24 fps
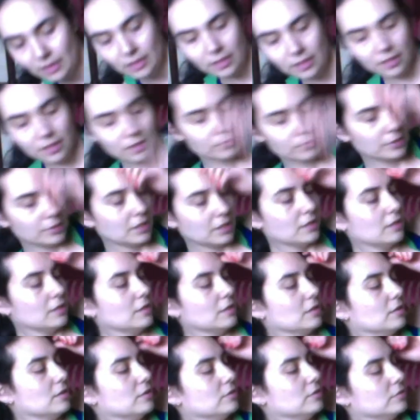Here we
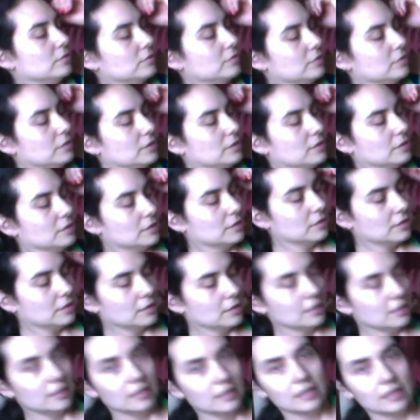go.
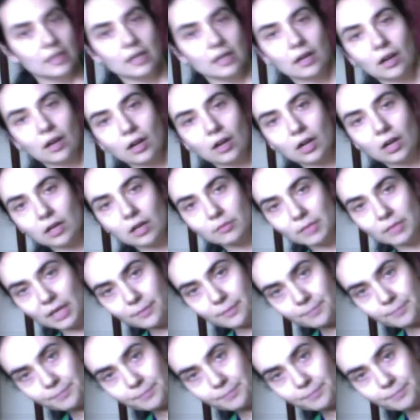Arm up.